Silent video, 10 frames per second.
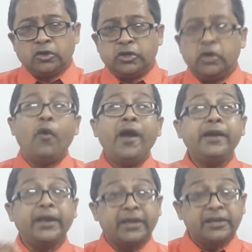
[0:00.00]
He
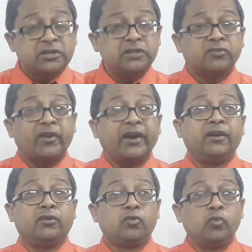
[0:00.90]
went against his
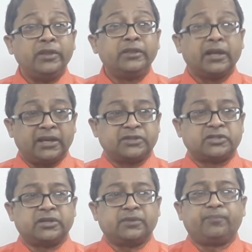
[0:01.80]
friend to win the
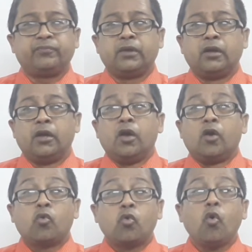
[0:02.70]
election.
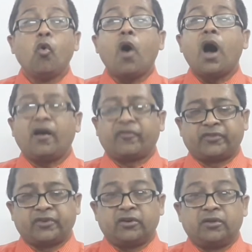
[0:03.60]
Go
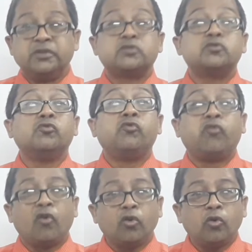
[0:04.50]
after means to
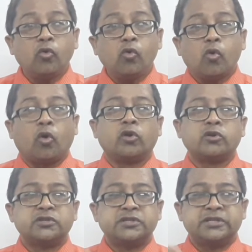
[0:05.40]
follow
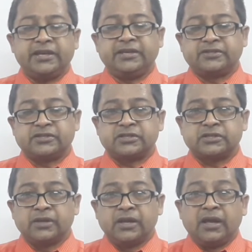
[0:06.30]
or
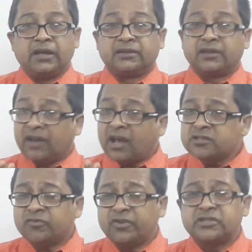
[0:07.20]
chase. The
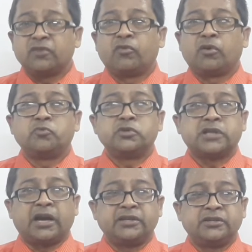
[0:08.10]
last phrasal verb
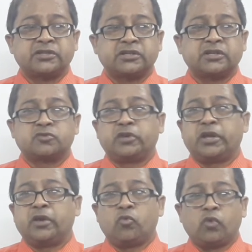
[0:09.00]
which I discussed
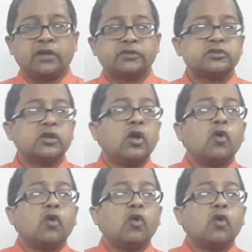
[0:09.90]
today was